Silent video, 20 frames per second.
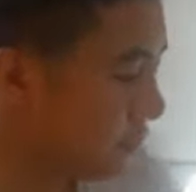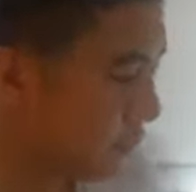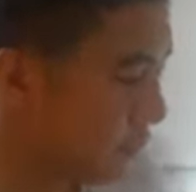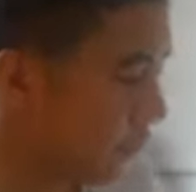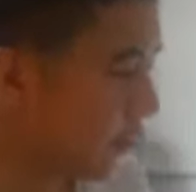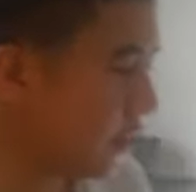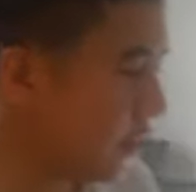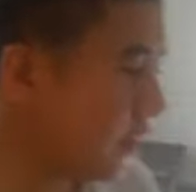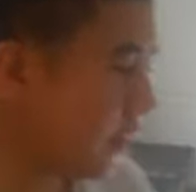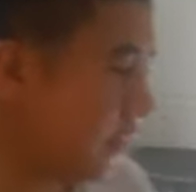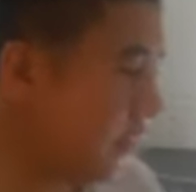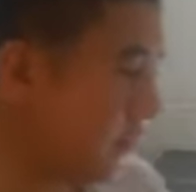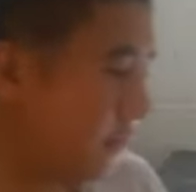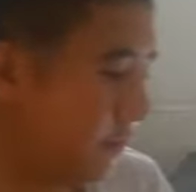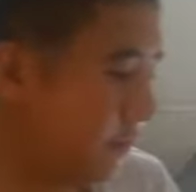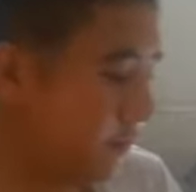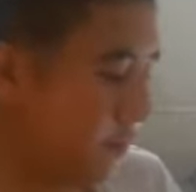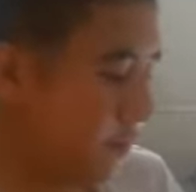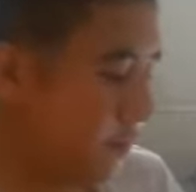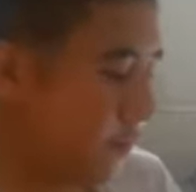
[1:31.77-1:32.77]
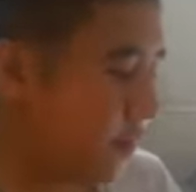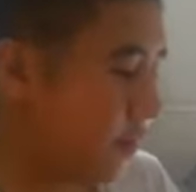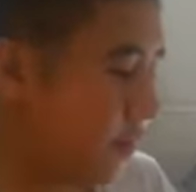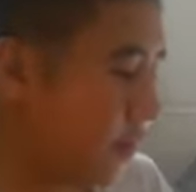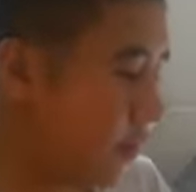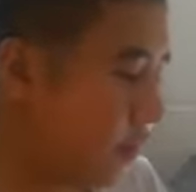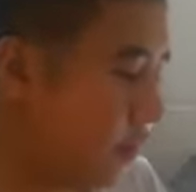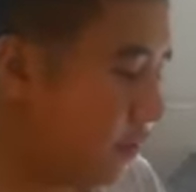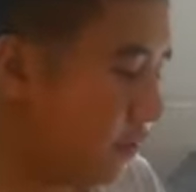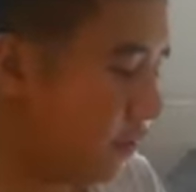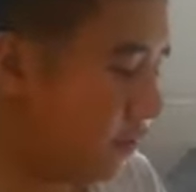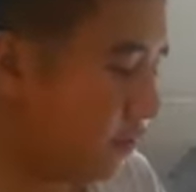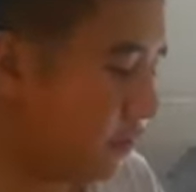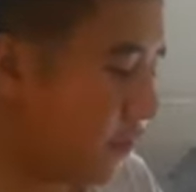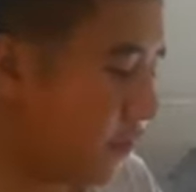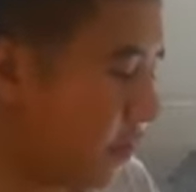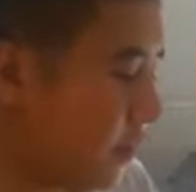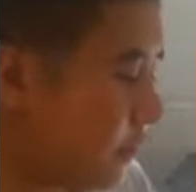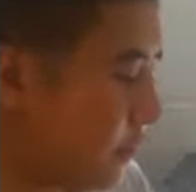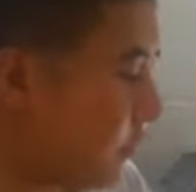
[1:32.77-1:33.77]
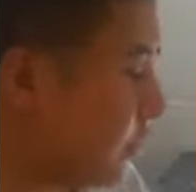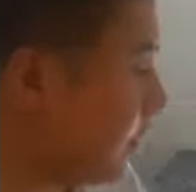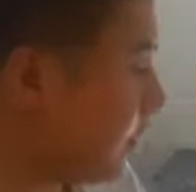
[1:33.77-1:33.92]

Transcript: first product will be